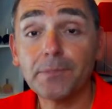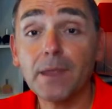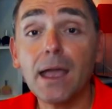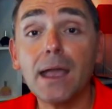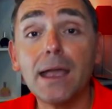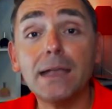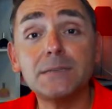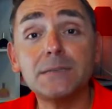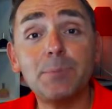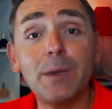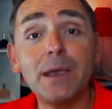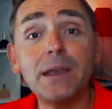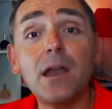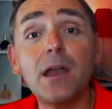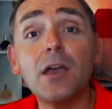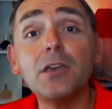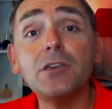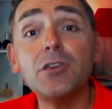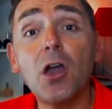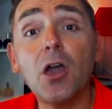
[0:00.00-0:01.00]
It's been
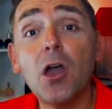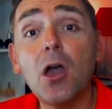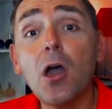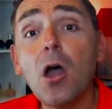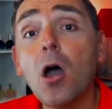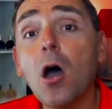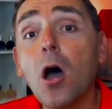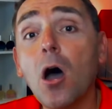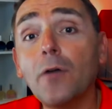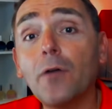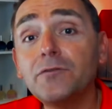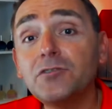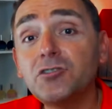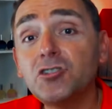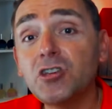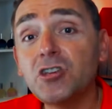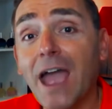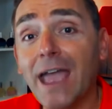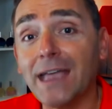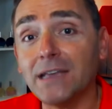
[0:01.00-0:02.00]
a year of
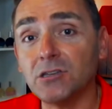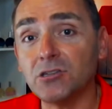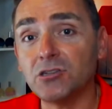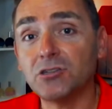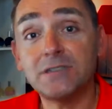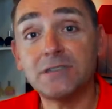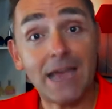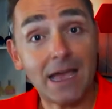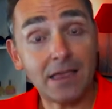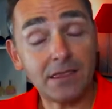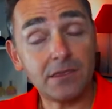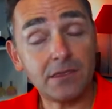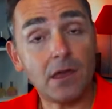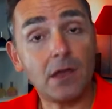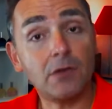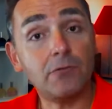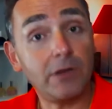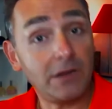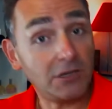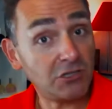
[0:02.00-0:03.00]
change, death
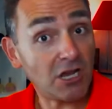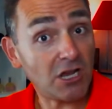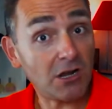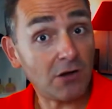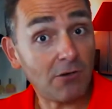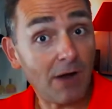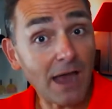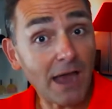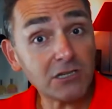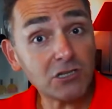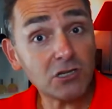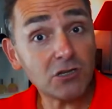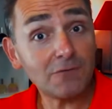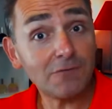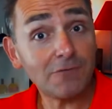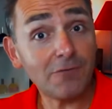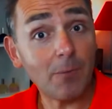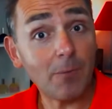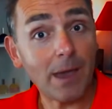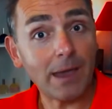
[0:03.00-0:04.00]
and regeneration
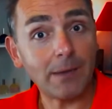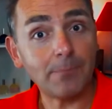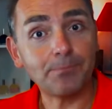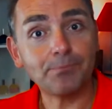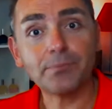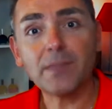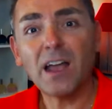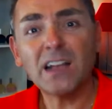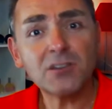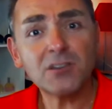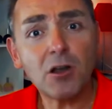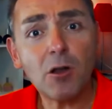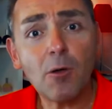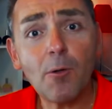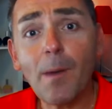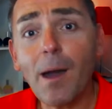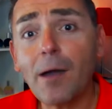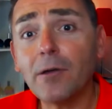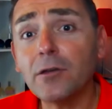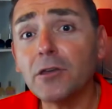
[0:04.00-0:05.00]
for me. I don't know
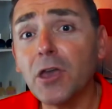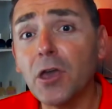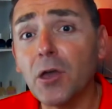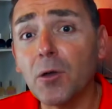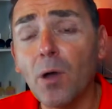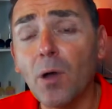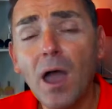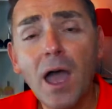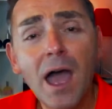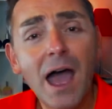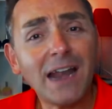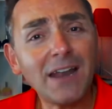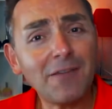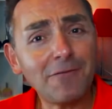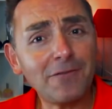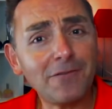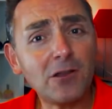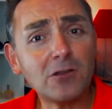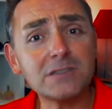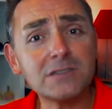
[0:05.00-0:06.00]
about you, and it
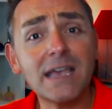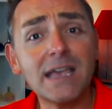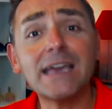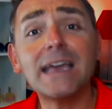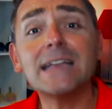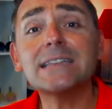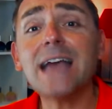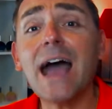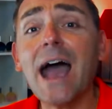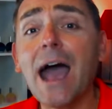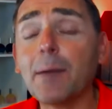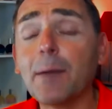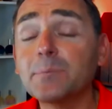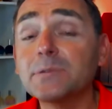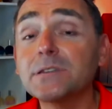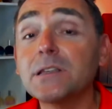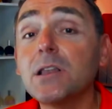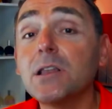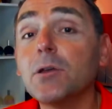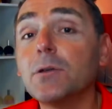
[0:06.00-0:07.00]
feels like it's
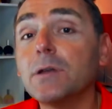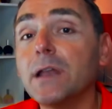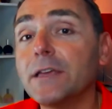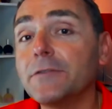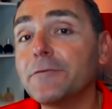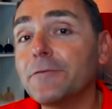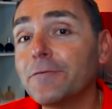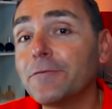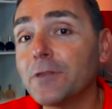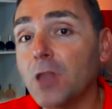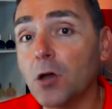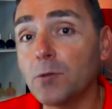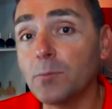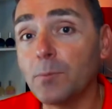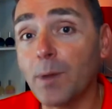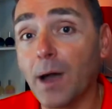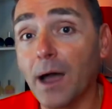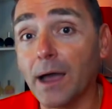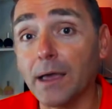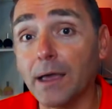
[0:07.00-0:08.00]
absolutely flown
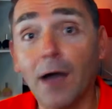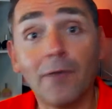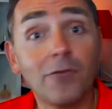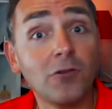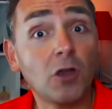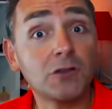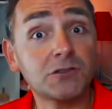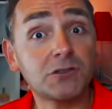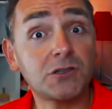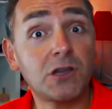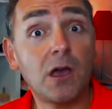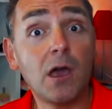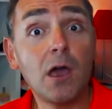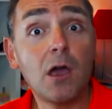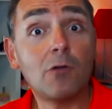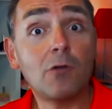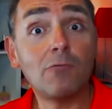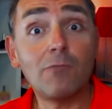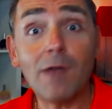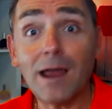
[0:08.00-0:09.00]
by. I've lost
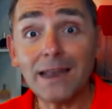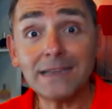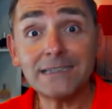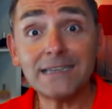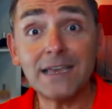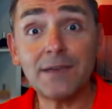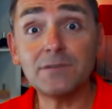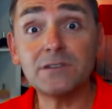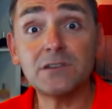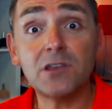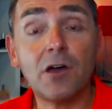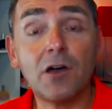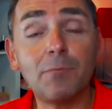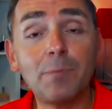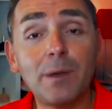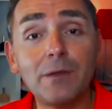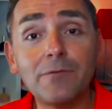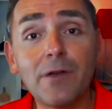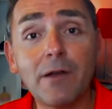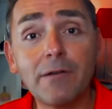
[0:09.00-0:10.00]
relatives that have
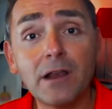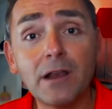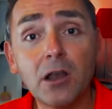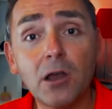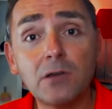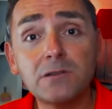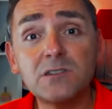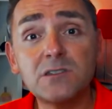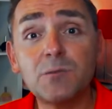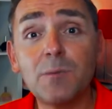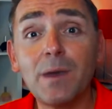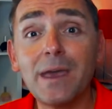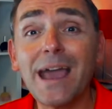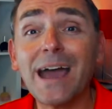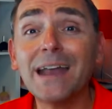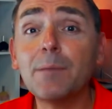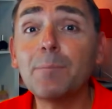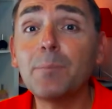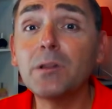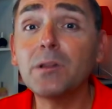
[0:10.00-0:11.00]
been very close to me
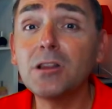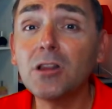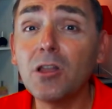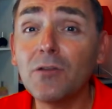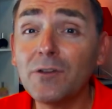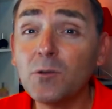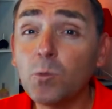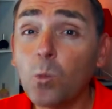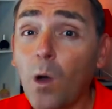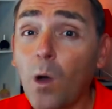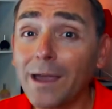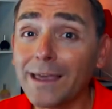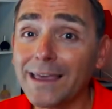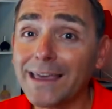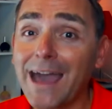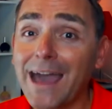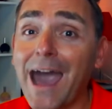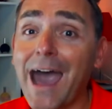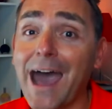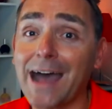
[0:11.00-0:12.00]
and a beloved white
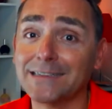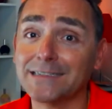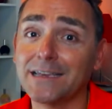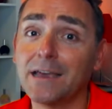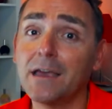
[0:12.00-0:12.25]
cat